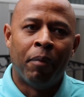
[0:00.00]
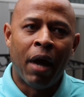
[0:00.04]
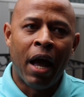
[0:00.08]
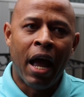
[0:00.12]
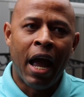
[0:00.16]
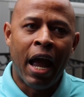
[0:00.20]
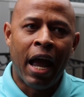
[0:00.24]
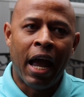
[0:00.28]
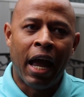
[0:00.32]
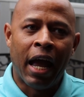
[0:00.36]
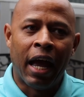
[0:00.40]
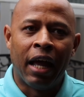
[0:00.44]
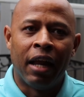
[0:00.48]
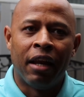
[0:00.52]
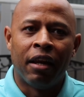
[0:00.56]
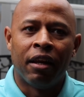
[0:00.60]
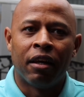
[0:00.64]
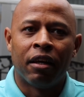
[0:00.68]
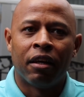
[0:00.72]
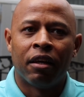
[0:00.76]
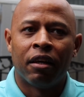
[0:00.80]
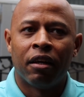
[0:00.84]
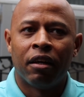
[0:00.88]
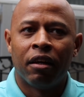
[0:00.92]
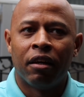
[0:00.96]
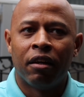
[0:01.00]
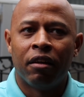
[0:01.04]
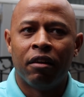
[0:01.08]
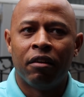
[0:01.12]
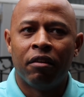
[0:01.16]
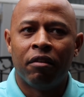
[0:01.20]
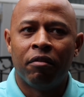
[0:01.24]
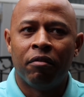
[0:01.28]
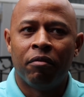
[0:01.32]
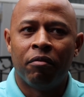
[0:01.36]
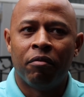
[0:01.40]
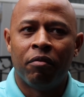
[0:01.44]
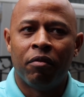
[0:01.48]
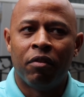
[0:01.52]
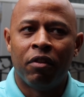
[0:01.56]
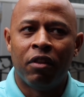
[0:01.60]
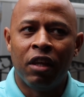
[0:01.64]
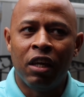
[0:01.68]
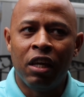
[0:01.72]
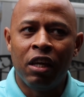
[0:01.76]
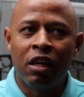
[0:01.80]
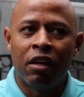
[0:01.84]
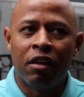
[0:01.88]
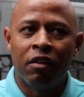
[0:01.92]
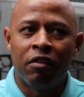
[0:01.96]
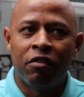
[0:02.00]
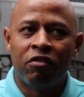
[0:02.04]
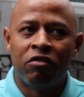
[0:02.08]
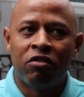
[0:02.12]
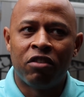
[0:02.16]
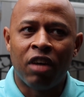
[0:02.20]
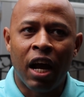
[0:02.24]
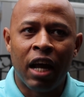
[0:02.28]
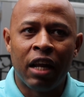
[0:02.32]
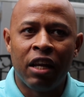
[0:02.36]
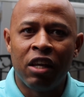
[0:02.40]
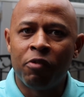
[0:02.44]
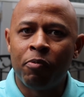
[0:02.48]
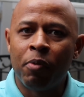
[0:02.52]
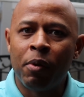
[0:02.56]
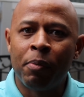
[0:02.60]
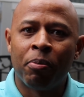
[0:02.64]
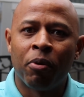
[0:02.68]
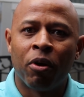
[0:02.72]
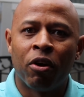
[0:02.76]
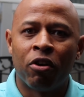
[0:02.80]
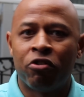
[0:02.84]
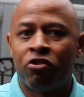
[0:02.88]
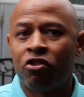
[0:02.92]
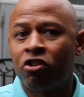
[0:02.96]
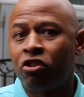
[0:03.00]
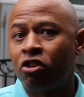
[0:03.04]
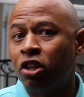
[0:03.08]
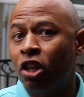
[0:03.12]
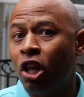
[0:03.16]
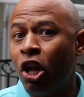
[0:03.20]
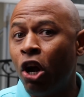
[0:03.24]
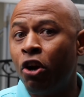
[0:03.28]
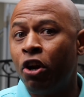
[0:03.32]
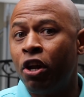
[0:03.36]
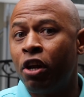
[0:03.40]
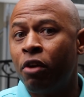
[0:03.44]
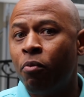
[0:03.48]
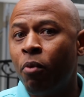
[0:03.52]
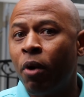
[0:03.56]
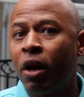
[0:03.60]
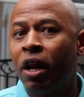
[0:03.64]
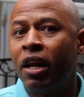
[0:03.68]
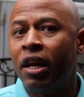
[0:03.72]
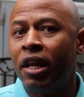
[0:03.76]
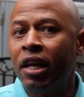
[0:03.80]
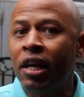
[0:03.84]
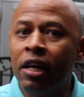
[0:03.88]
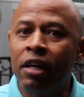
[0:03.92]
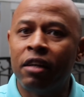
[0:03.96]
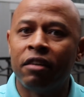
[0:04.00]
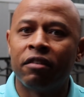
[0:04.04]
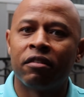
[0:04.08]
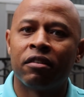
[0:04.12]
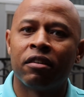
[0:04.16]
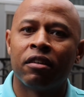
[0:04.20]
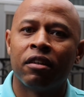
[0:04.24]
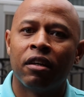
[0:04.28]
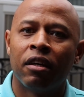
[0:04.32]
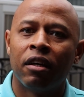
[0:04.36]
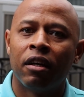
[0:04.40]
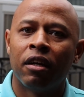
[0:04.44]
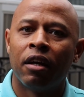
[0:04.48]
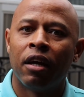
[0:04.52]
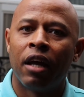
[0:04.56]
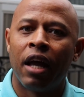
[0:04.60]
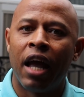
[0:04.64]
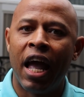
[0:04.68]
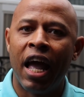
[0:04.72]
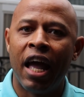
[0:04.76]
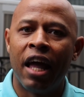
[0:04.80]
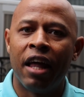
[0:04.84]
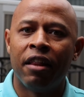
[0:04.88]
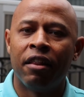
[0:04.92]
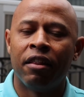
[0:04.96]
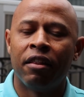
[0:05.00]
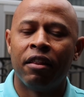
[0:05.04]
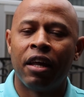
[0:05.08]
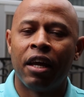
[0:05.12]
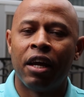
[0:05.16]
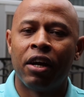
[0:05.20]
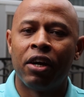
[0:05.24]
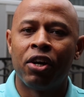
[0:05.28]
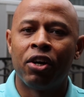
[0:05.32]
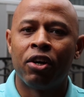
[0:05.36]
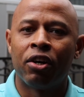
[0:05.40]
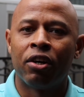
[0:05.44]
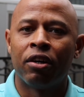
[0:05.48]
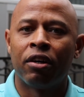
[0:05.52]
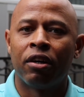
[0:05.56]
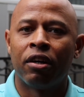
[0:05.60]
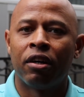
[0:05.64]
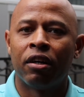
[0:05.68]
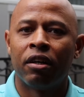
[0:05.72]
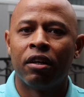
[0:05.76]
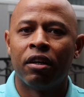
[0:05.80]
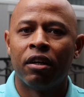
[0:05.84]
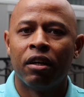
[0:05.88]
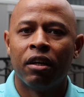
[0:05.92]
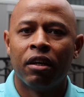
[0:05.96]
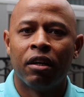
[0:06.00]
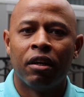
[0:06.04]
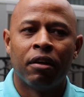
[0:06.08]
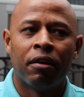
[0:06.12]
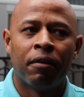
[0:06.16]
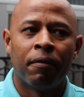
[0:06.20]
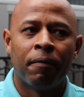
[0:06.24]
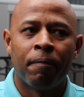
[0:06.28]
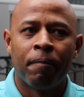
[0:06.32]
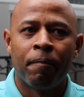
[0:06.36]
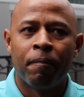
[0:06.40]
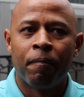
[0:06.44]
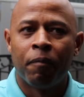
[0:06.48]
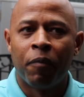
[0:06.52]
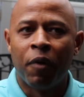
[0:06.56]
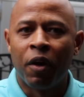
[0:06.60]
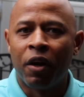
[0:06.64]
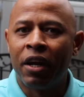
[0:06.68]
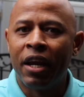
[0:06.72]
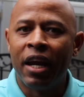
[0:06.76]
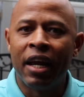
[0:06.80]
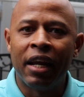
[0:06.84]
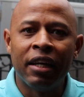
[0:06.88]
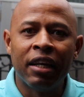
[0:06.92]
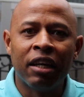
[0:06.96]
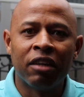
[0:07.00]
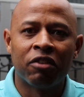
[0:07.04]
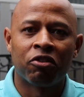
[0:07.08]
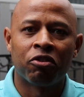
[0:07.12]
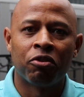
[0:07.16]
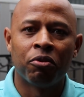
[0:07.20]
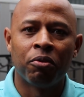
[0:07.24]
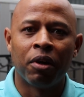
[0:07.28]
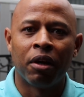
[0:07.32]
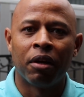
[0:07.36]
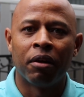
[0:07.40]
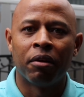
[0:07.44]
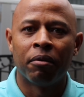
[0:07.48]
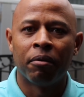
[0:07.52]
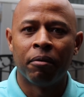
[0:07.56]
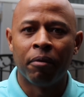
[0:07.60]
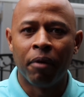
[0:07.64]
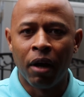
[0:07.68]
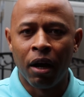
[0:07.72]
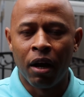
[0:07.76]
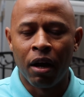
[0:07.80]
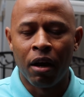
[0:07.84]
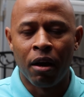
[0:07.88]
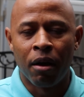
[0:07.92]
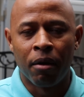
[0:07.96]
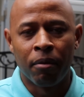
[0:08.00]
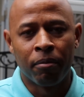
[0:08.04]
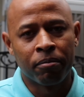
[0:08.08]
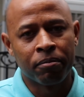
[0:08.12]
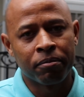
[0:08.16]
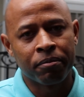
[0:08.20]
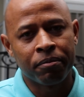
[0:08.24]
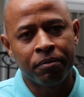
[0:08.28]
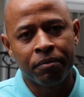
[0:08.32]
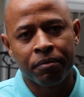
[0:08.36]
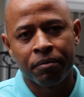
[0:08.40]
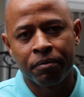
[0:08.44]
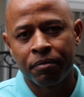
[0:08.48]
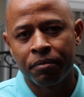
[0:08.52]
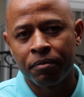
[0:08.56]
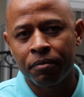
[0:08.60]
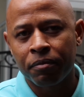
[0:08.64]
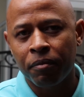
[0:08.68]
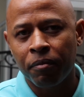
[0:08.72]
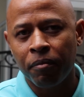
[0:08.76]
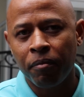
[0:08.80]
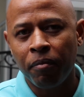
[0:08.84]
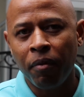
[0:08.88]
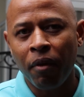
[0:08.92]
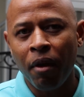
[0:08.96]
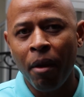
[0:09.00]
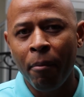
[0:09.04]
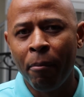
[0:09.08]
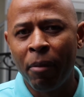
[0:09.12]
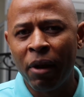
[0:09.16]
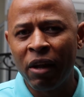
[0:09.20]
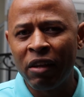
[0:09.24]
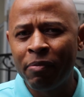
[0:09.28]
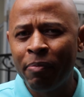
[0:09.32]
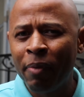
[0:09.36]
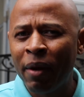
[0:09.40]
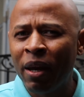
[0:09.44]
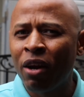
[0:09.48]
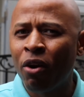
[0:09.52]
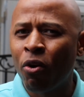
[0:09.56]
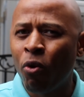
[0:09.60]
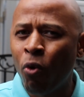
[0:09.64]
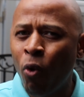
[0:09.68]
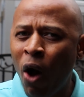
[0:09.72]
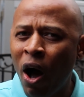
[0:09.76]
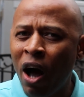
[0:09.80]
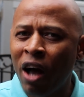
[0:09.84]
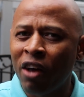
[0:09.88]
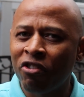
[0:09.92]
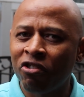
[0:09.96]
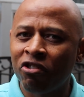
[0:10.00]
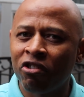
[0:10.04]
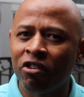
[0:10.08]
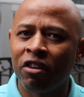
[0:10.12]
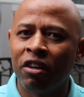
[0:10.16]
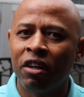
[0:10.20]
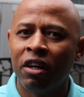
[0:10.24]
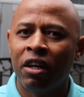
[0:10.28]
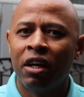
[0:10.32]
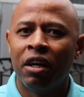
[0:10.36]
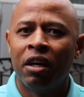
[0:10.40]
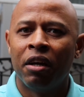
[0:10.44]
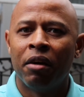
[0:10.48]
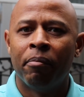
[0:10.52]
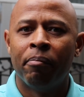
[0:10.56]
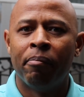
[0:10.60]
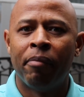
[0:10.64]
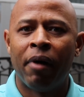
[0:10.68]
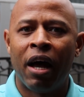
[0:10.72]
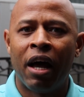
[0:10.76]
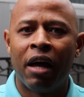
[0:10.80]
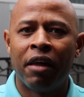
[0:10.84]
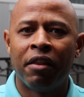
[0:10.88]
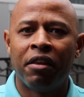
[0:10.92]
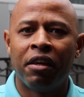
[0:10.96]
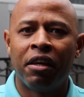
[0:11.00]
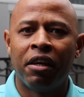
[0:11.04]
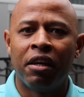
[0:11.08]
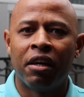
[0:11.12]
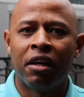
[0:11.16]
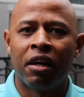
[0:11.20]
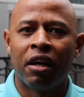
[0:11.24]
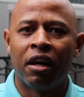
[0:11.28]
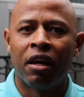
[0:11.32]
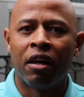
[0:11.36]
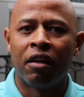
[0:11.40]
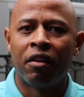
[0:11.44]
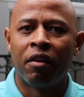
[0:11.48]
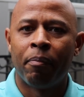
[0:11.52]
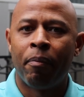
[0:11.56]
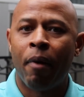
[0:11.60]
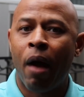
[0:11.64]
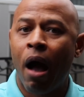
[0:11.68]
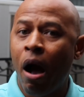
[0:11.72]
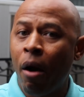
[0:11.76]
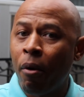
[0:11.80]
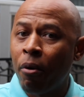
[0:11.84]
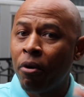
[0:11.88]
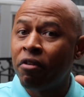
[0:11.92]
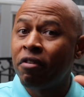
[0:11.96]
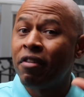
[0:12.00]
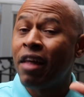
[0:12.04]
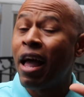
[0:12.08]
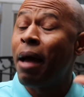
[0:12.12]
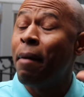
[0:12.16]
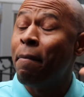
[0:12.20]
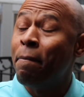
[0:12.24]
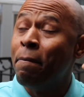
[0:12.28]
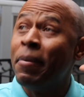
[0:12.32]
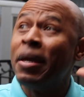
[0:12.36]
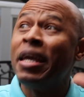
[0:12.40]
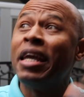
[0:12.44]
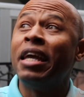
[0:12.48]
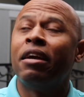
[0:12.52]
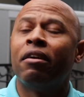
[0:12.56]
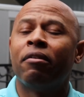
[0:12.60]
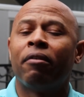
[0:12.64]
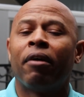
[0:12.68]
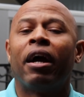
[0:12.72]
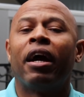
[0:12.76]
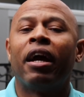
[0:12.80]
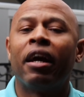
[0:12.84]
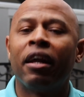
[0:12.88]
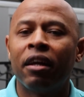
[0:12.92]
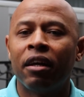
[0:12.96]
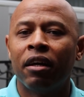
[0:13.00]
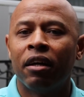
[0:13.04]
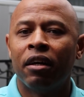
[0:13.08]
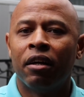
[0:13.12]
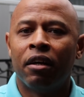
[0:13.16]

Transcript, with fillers: And the Chinese people are just learning what it is and they're they're getting into it, um, but it's being quashed by the uh, the powers that be, right?